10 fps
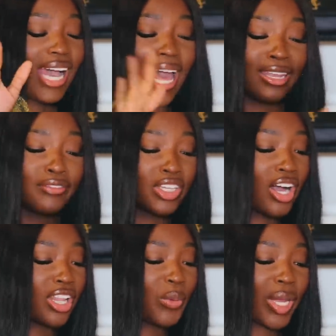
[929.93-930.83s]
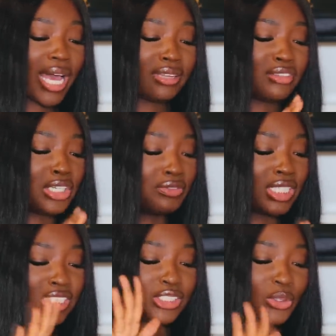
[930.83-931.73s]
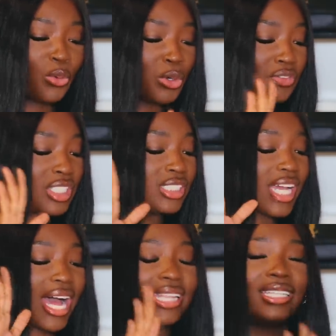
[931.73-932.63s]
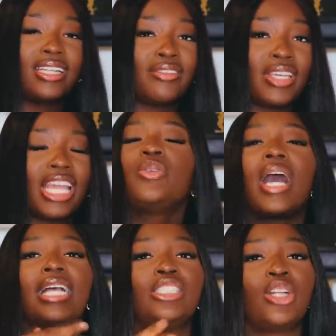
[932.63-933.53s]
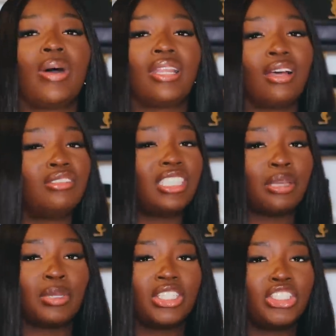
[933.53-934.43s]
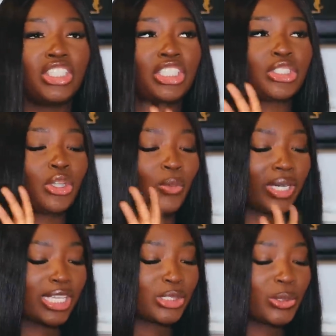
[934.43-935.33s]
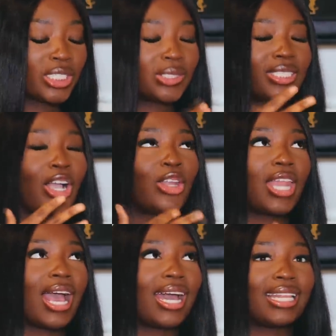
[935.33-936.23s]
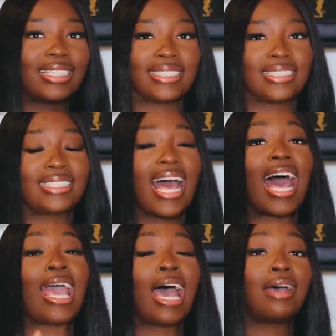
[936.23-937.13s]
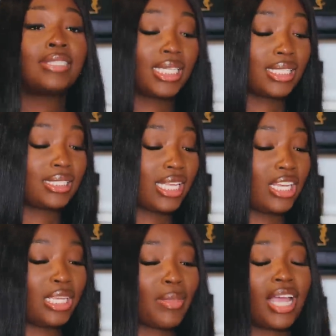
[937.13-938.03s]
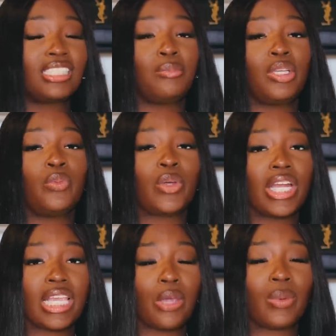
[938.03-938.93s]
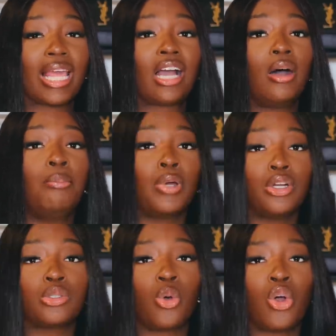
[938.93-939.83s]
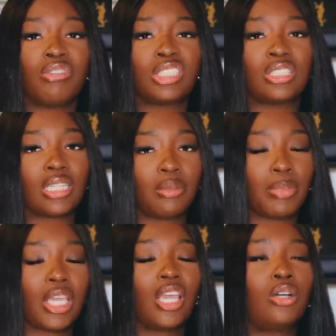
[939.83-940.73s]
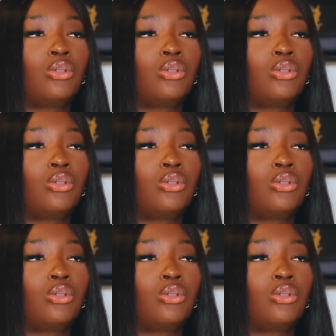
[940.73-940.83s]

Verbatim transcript: I love the colorway. I love the greens, the orange. I love it. You guys know I love JPG. So when I saw this, I was like, nah, I gotta get this. I have to get this. And imagine me wearing it with like a burnt orange leather pant.